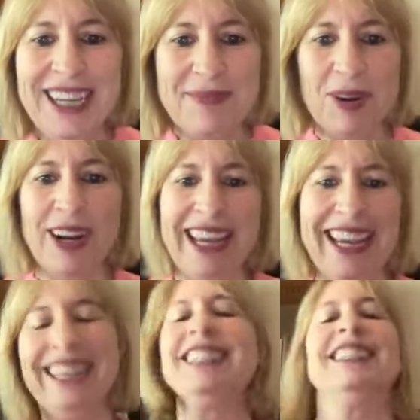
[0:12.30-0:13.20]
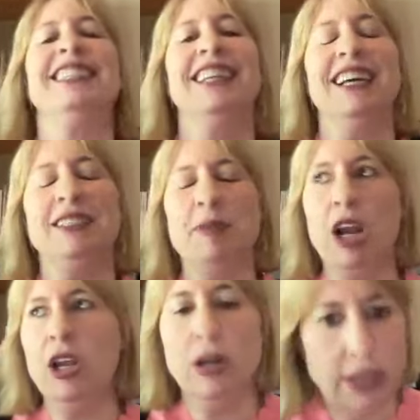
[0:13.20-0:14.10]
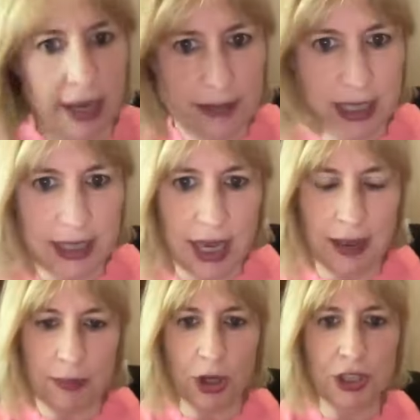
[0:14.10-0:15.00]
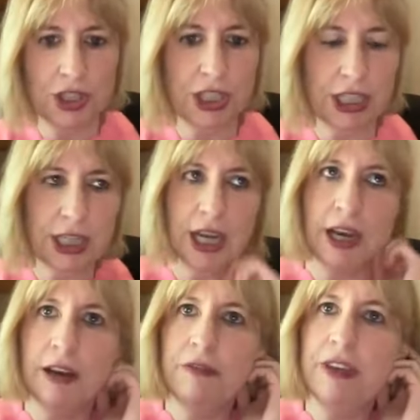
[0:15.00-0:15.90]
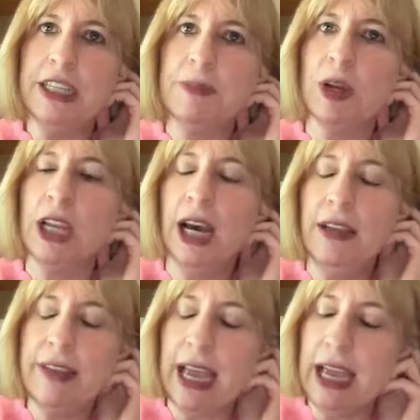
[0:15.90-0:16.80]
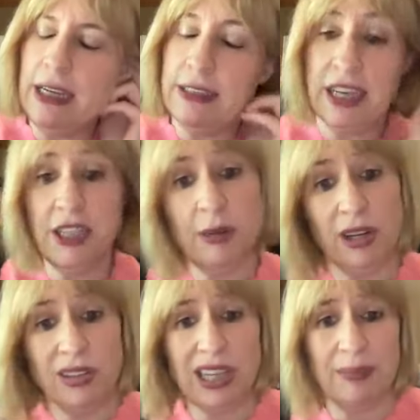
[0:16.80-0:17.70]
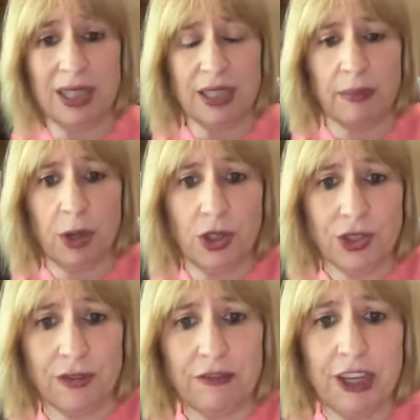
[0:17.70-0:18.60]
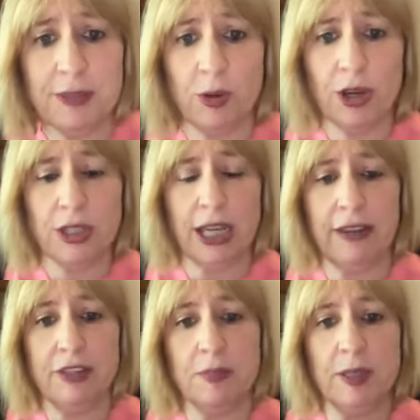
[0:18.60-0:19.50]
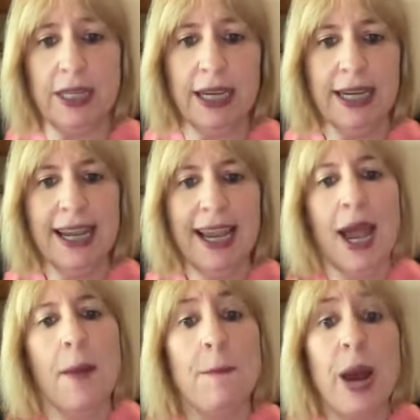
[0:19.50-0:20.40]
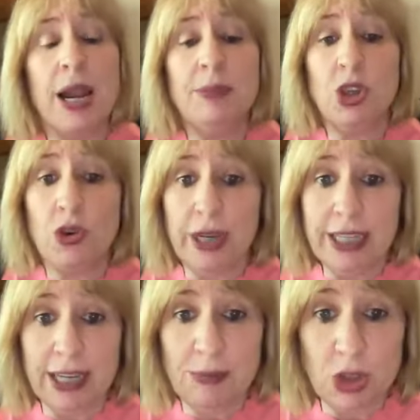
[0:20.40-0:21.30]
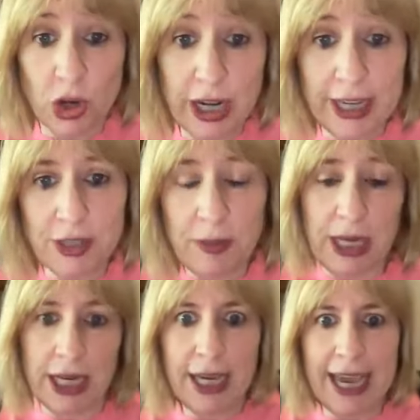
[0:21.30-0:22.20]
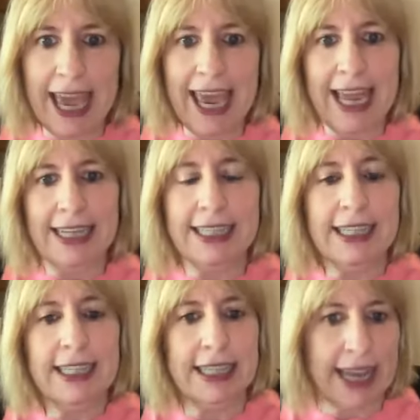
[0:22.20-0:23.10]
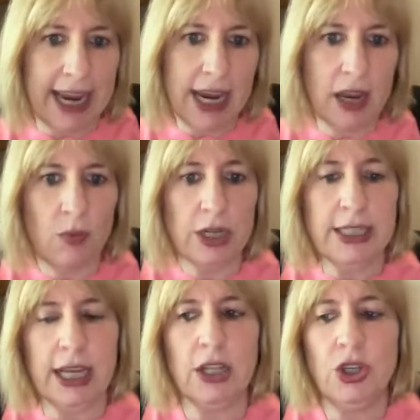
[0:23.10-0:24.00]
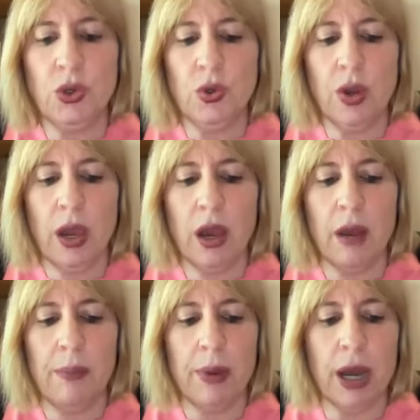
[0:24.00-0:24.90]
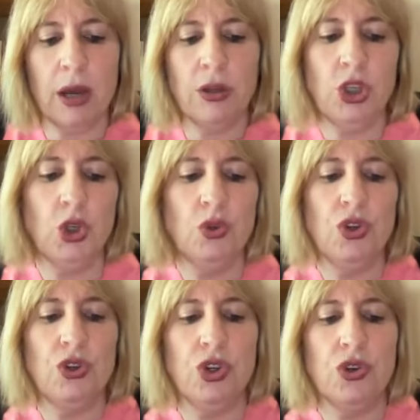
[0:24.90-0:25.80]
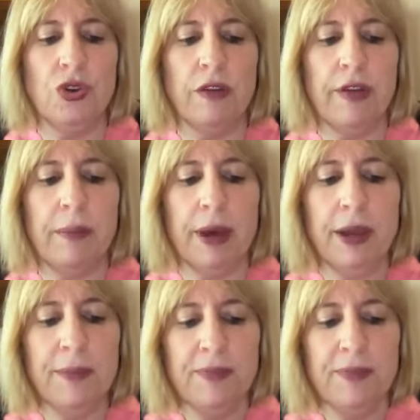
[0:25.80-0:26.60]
Good morning. It's been a long time since I posted a Facebook Live, and it's actually been a long time since I posted on Facebook because life is busy. But I'm so glad to be here. And today I want to tell you about You Do You November.